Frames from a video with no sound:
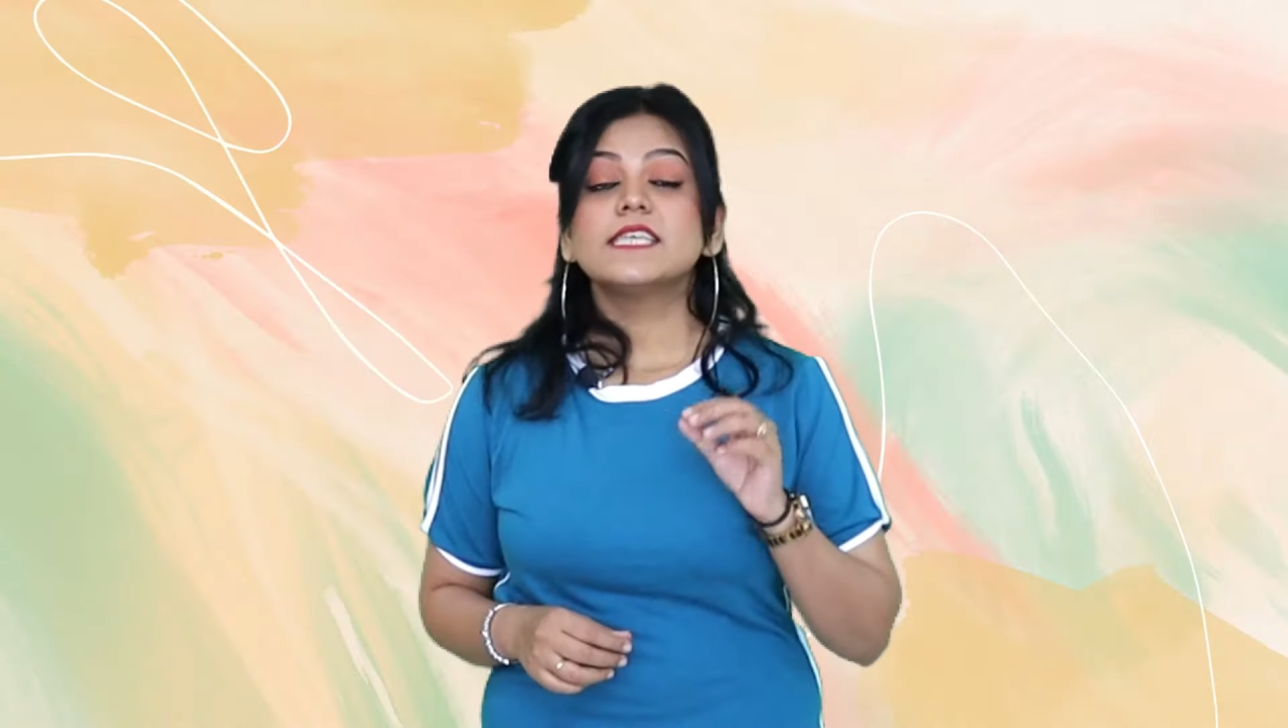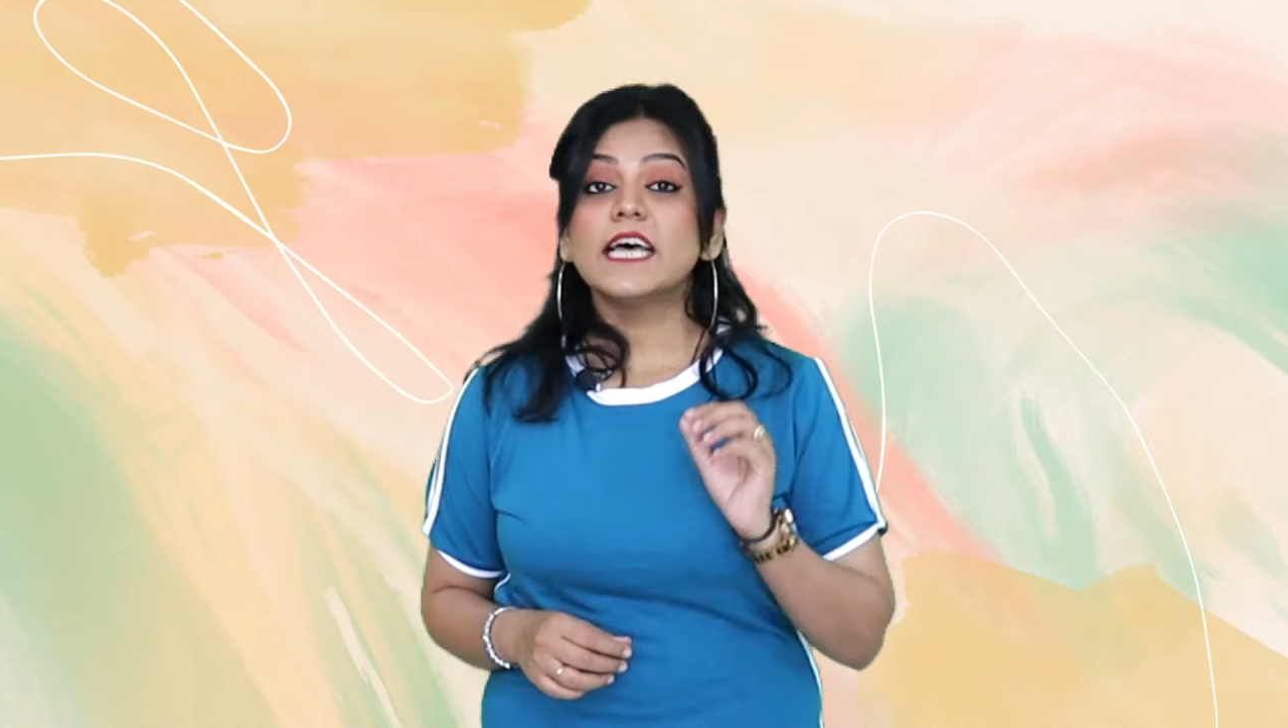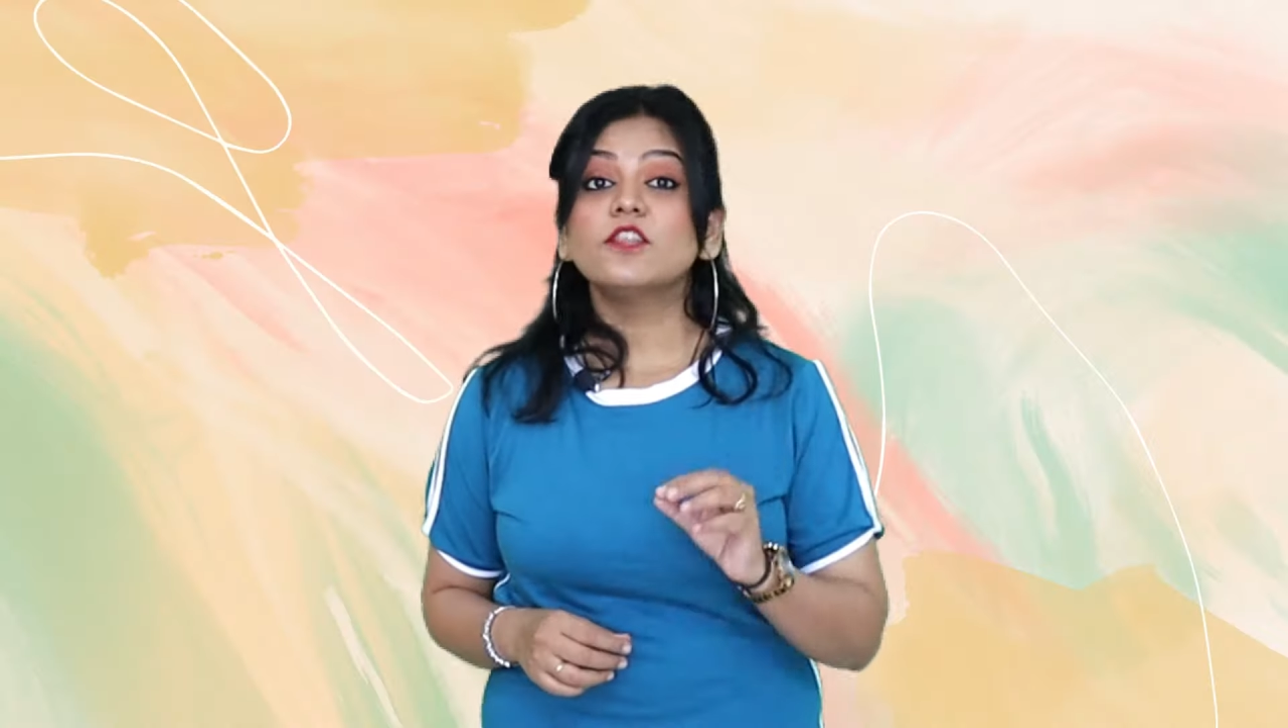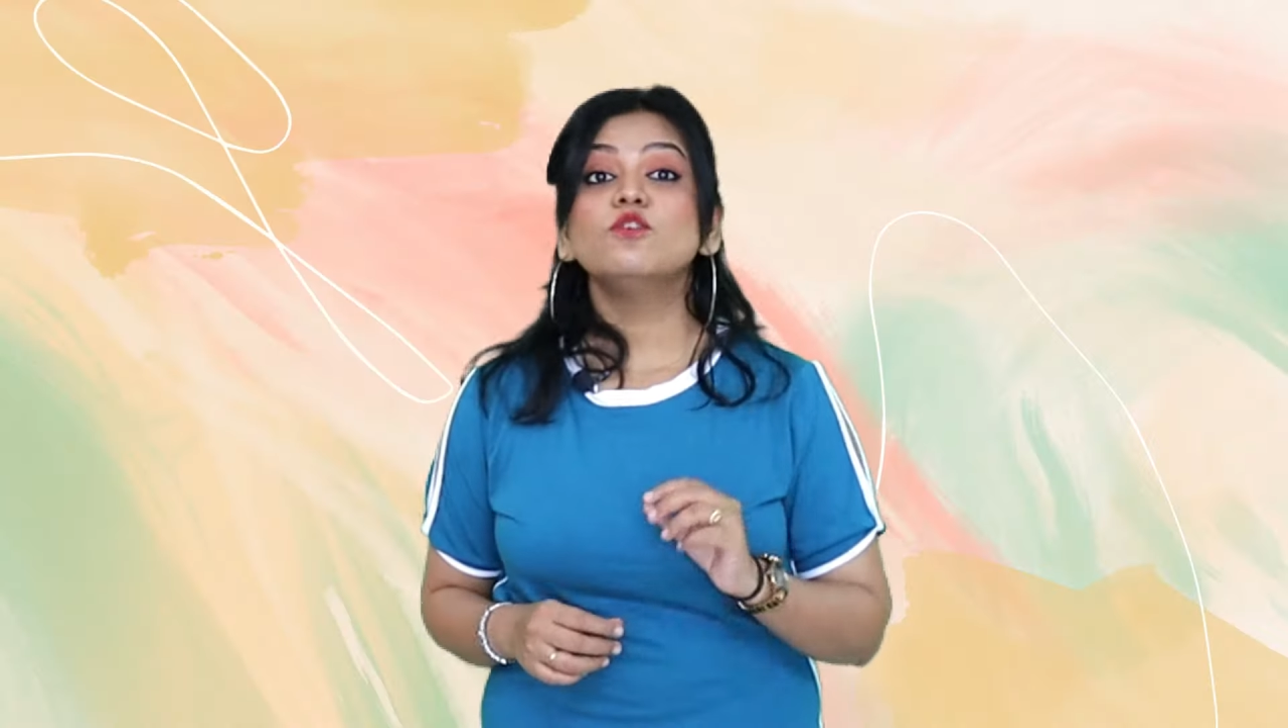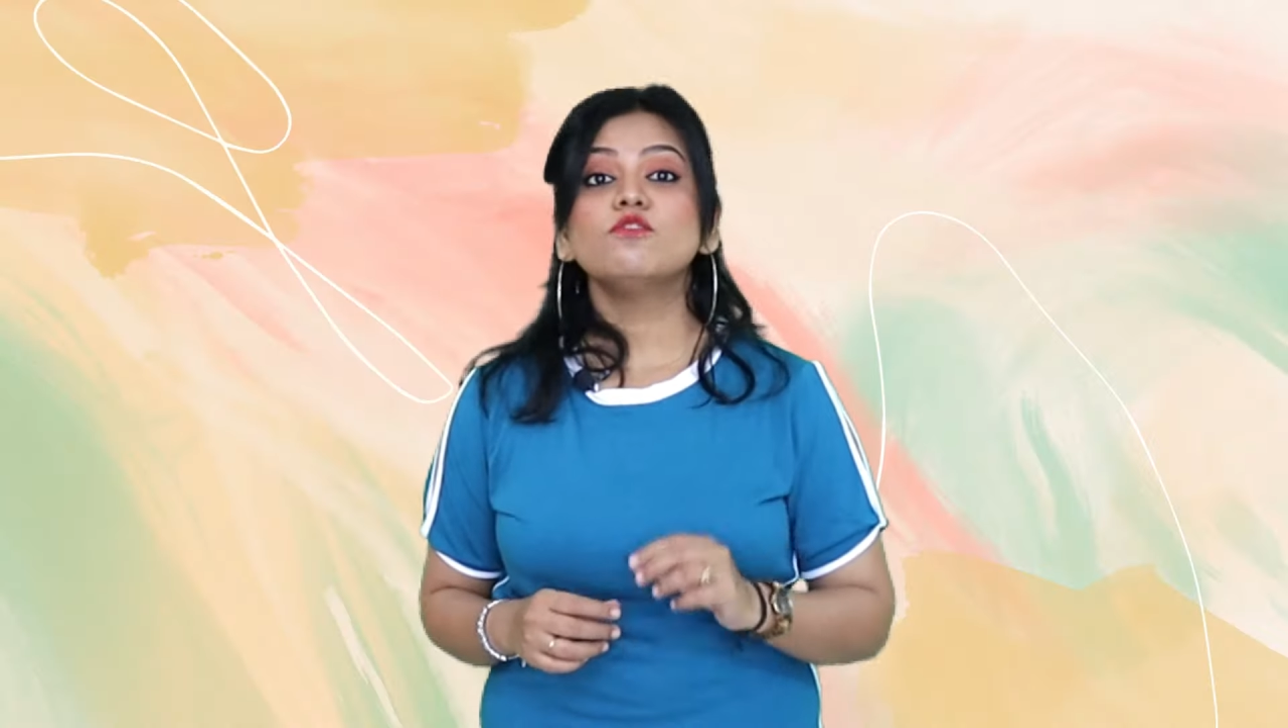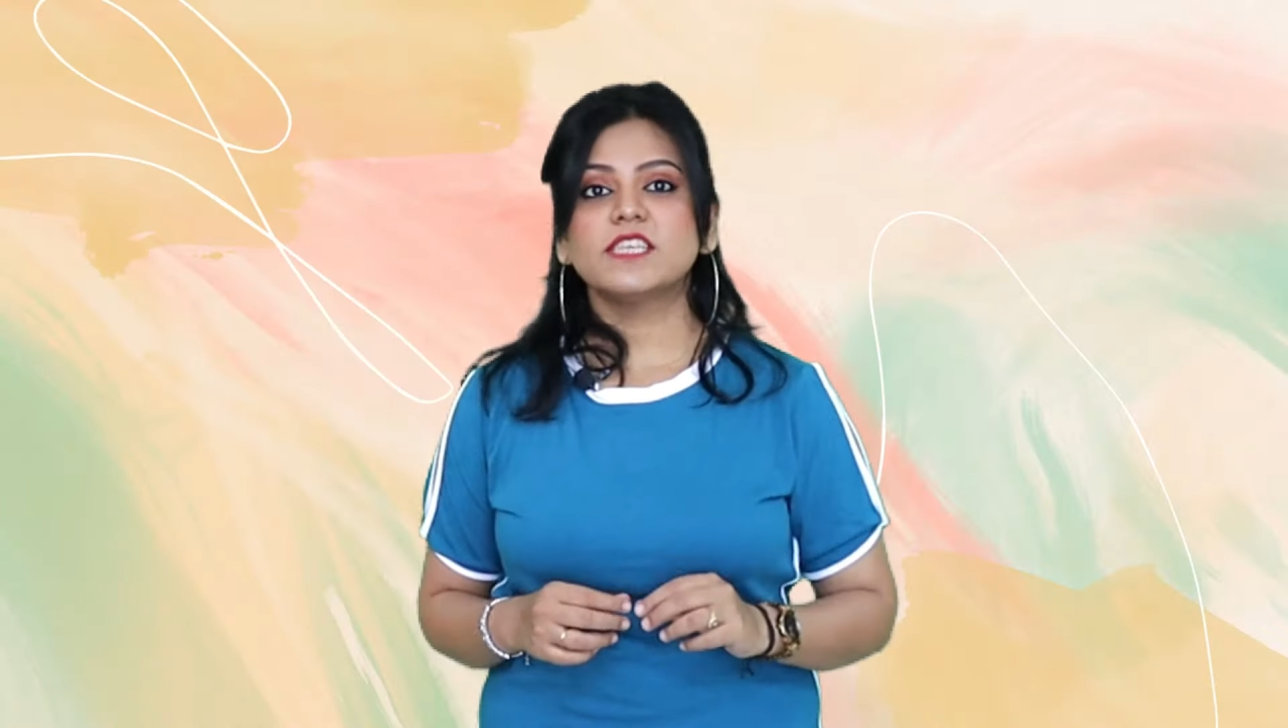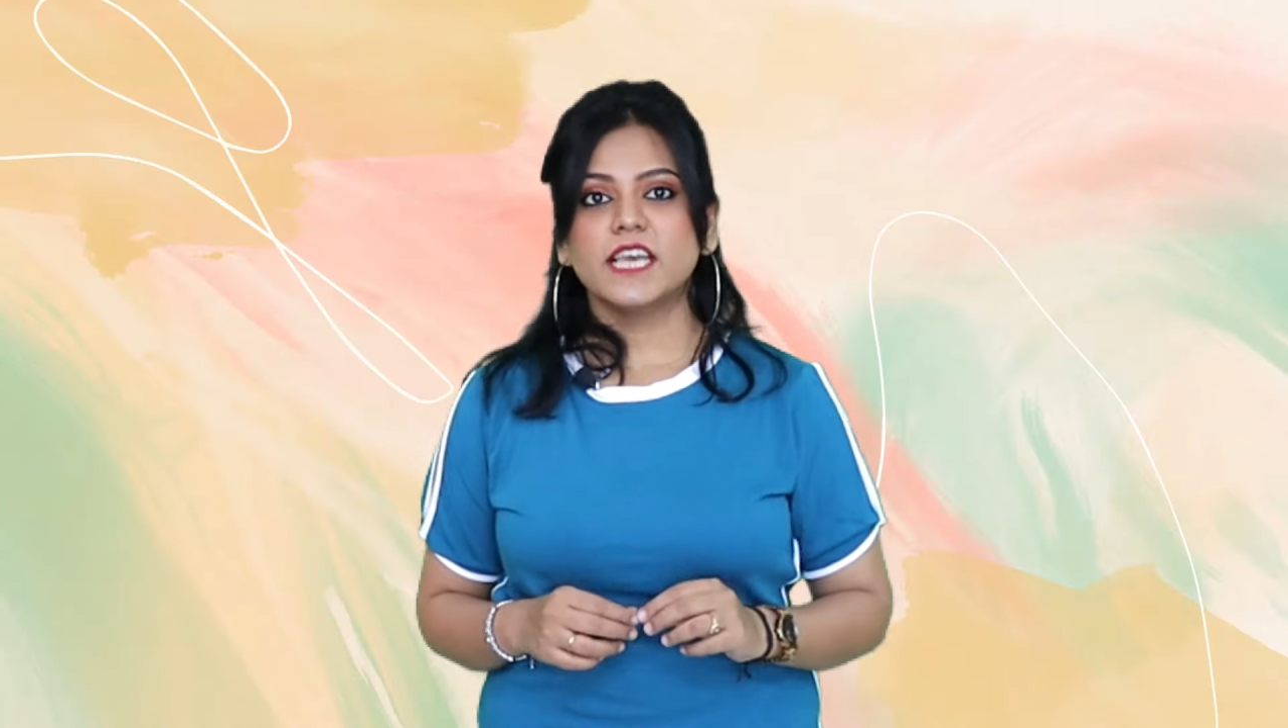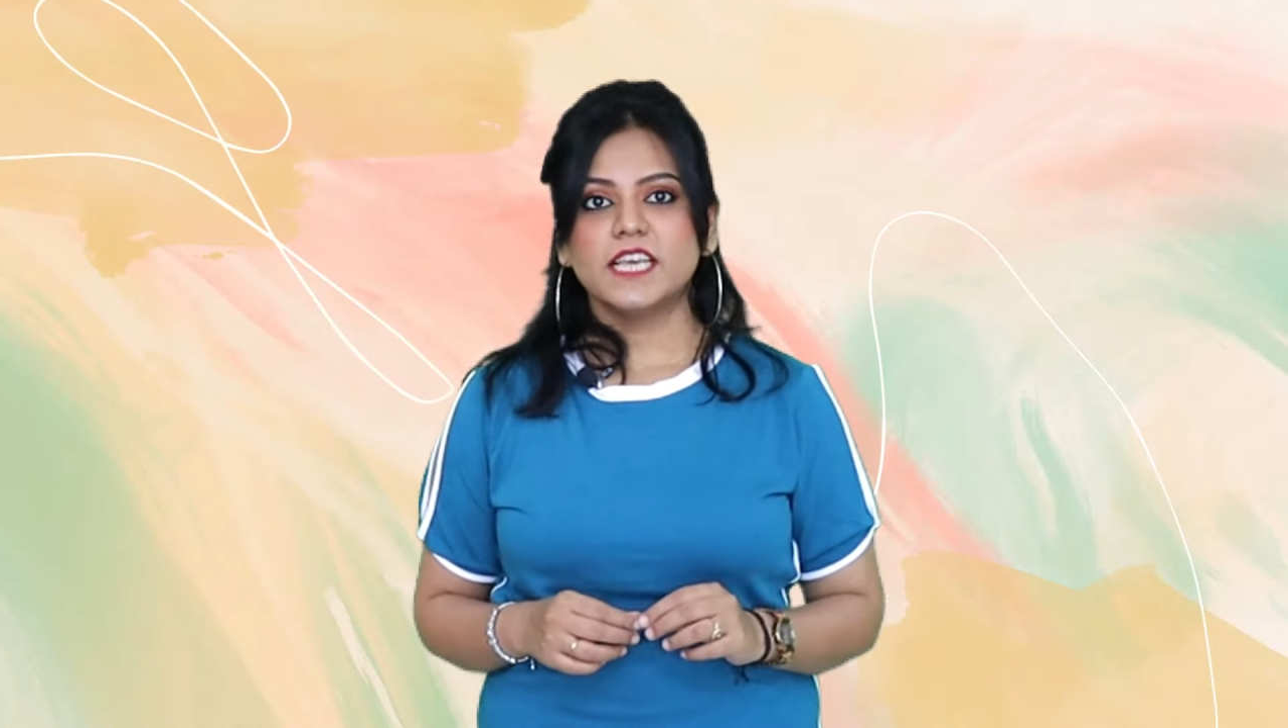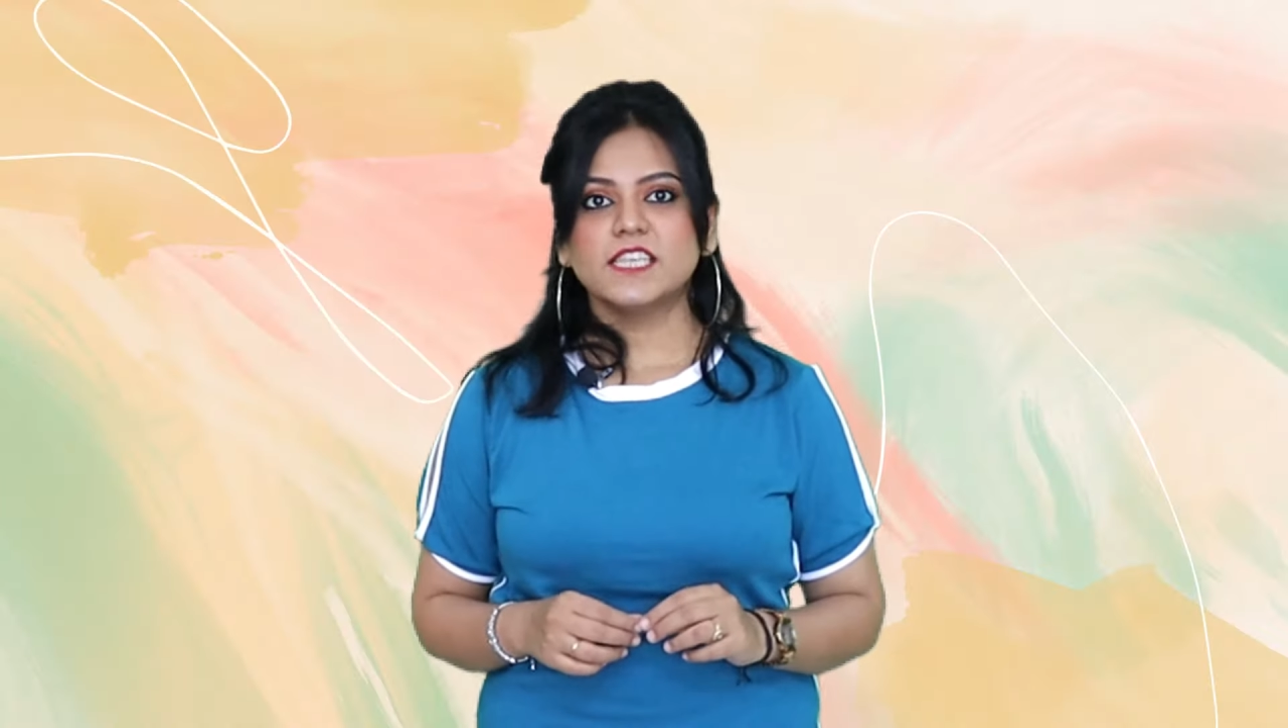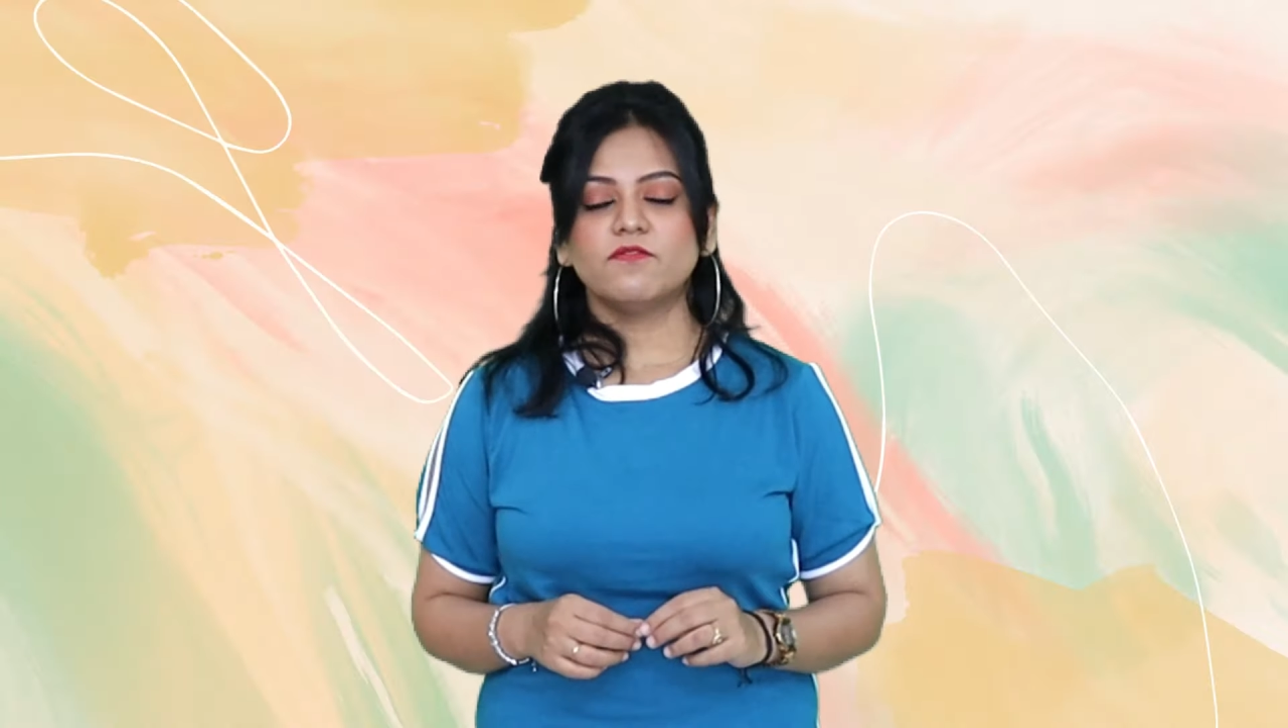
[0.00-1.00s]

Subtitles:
Sadhguru says